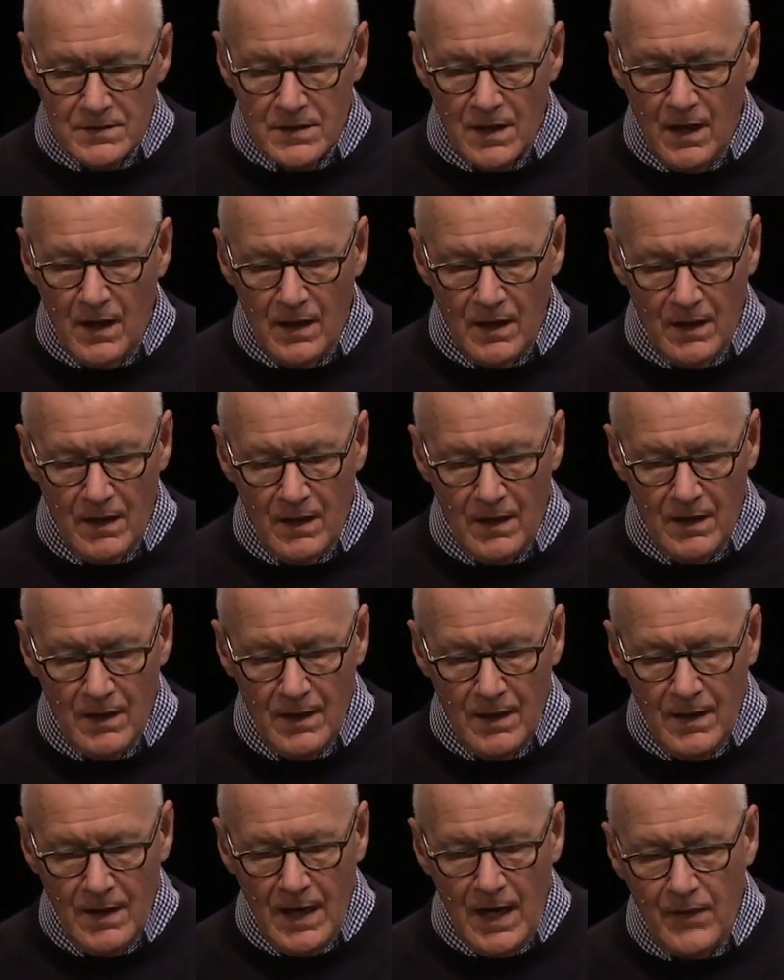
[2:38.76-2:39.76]
tongue
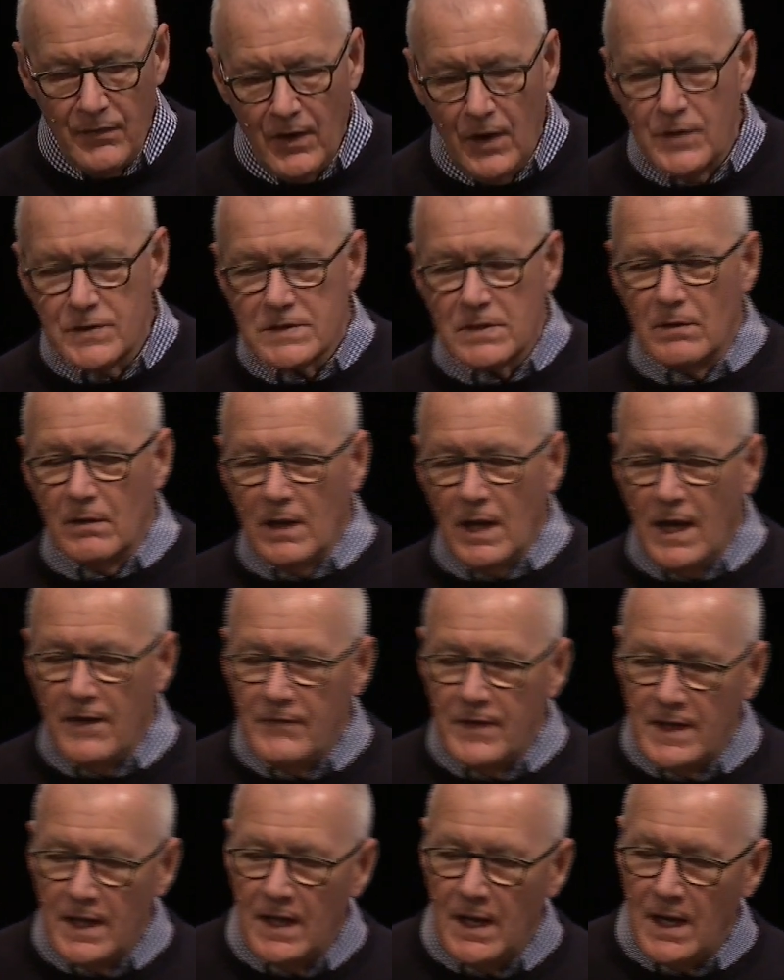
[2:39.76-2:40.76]
and those who
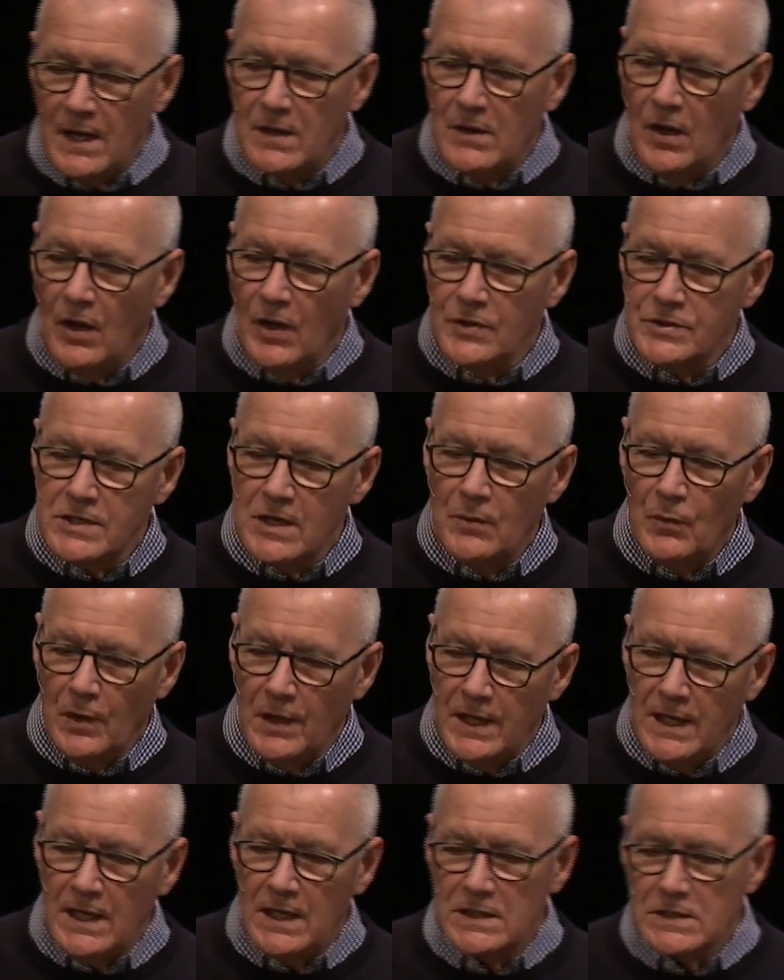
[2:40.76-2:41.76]
love it and indulge it
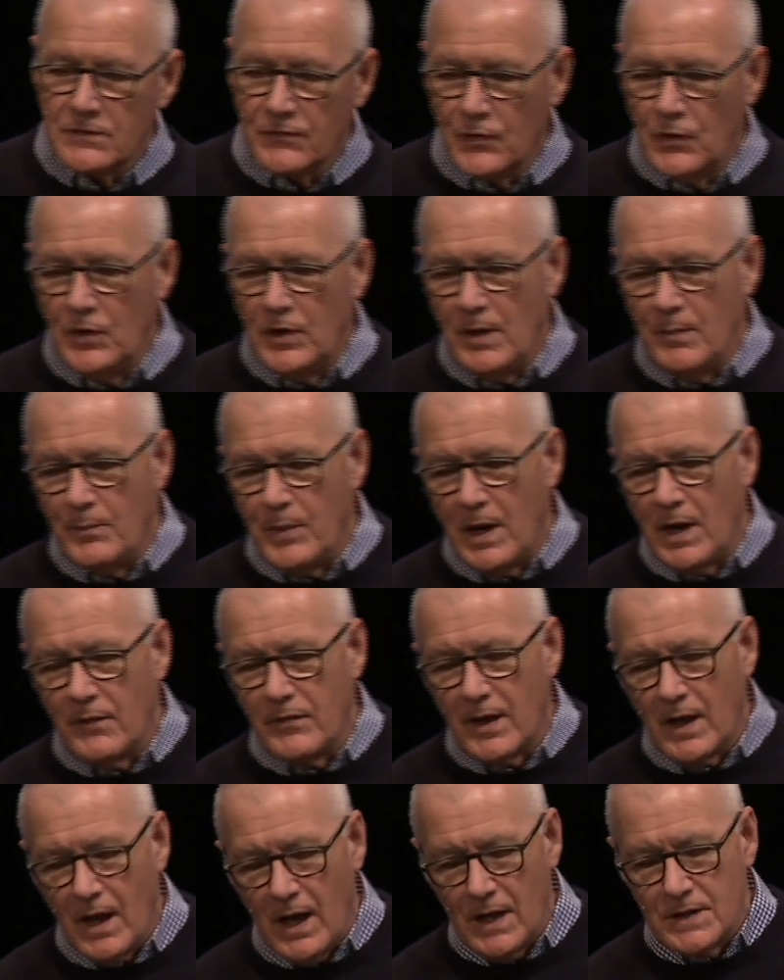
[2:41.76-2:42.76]
will eat its fruit and
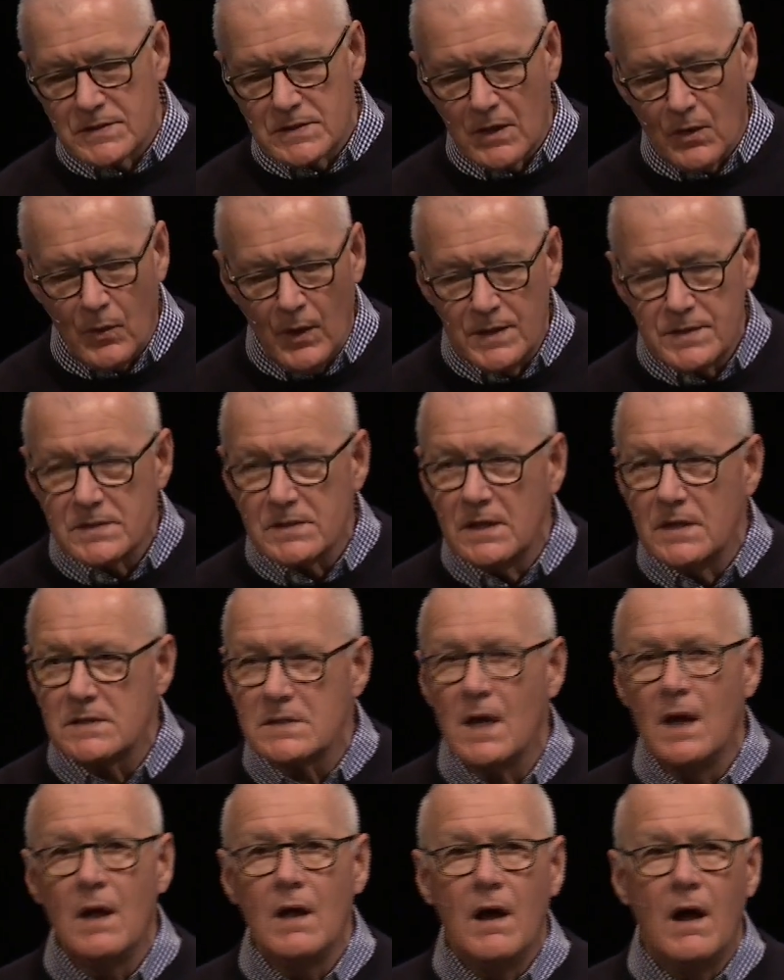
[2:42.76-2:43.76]
bear the
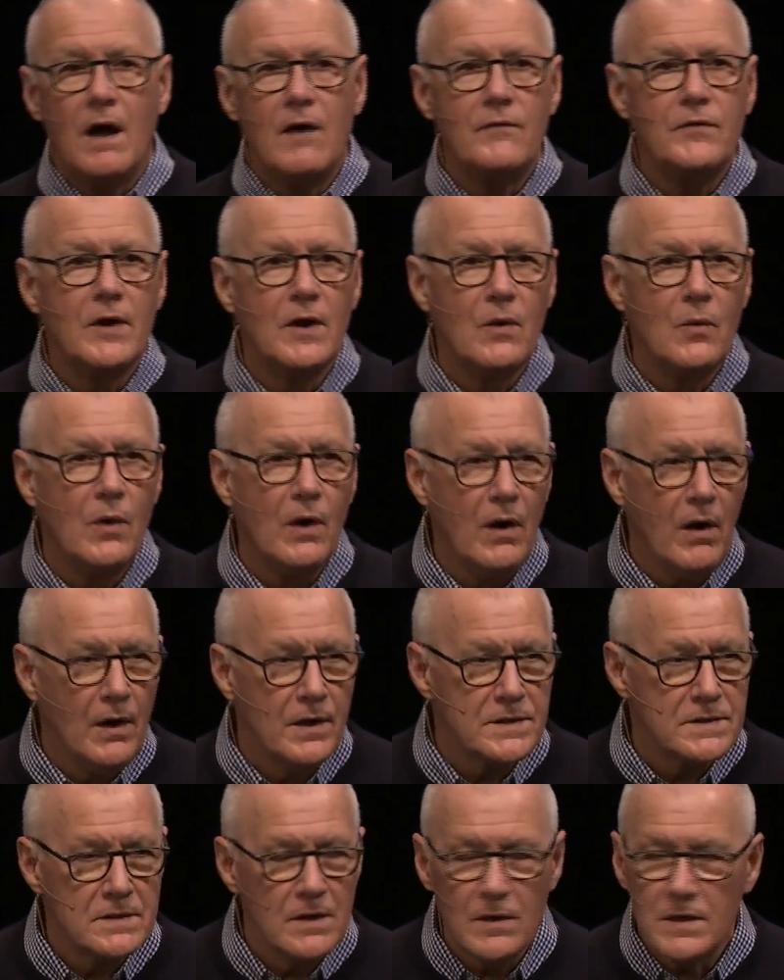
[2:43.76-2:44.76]
consequences of their
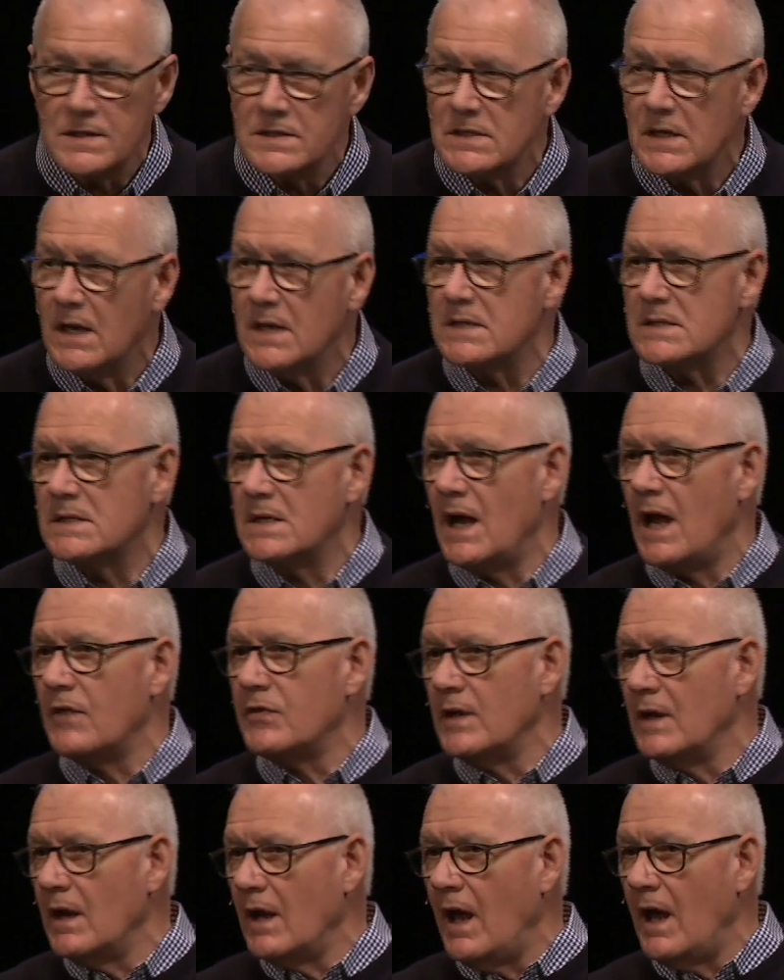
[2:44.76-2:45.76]
words. Notice this
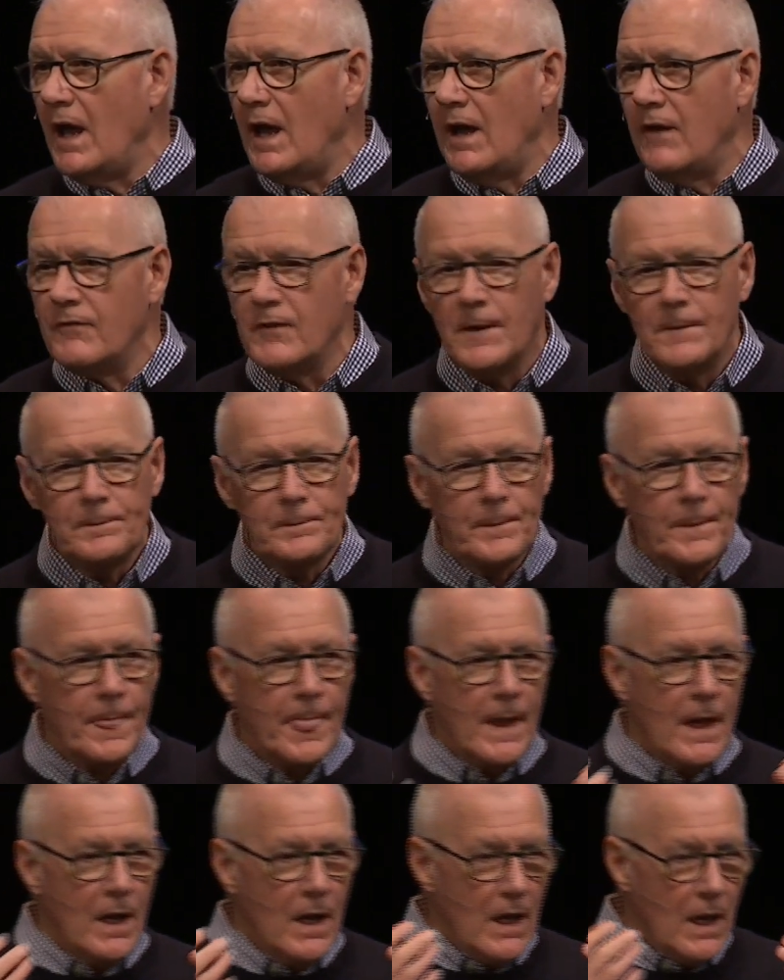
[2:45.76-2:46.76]
death and life
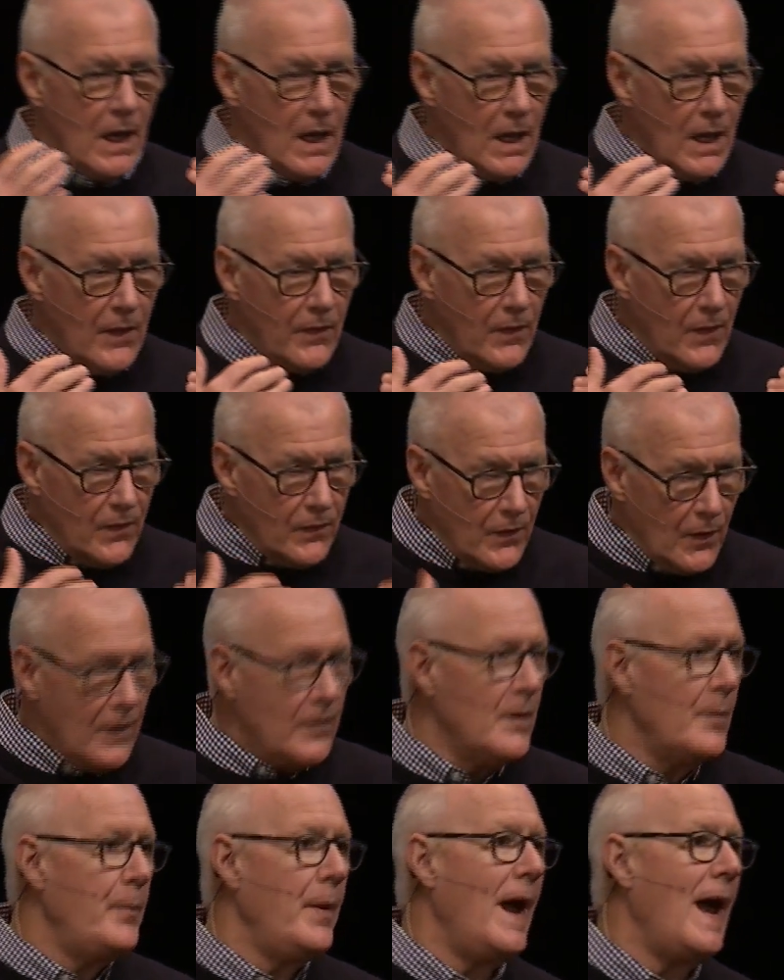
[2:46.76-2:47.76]
they're
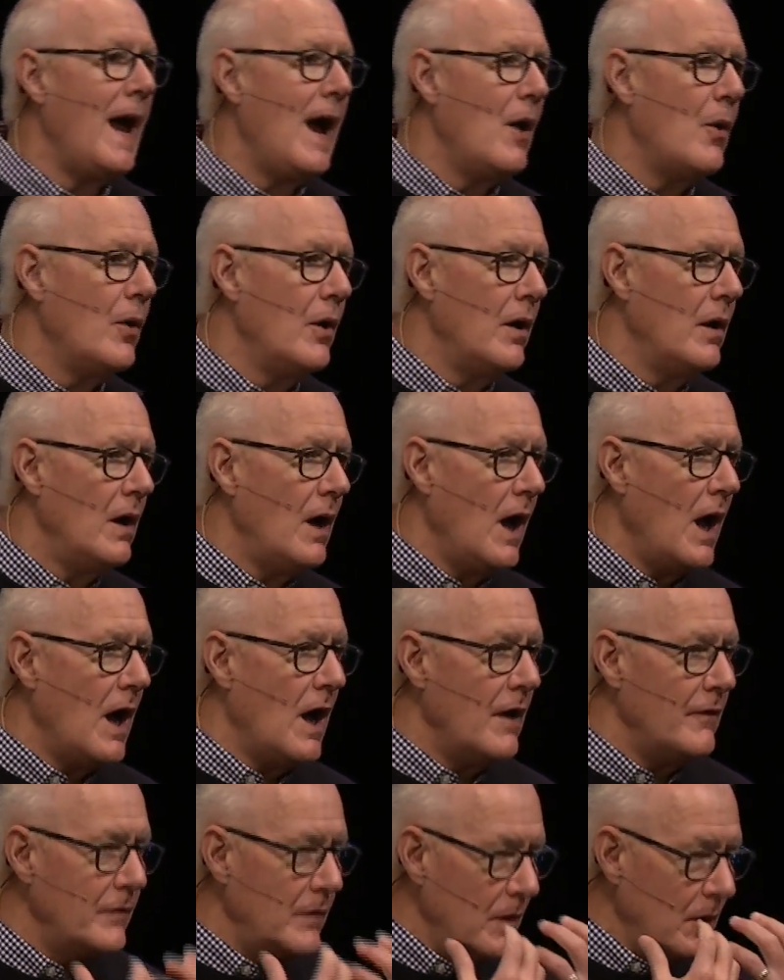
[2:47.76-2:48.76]
in the power
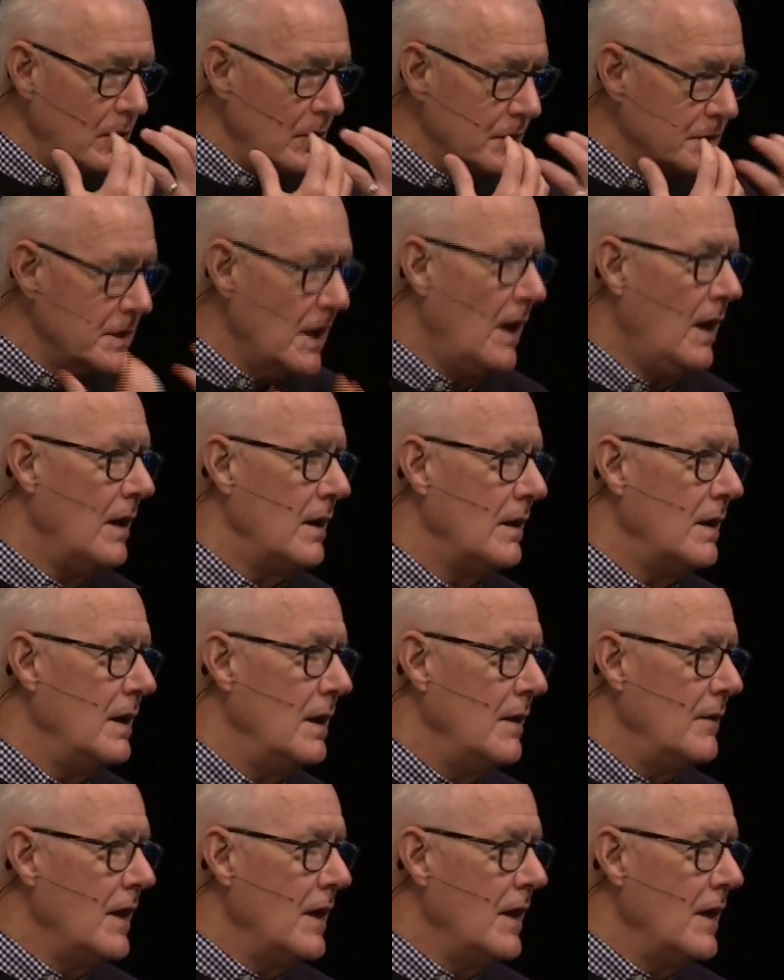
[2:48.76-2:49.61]
of your tongue.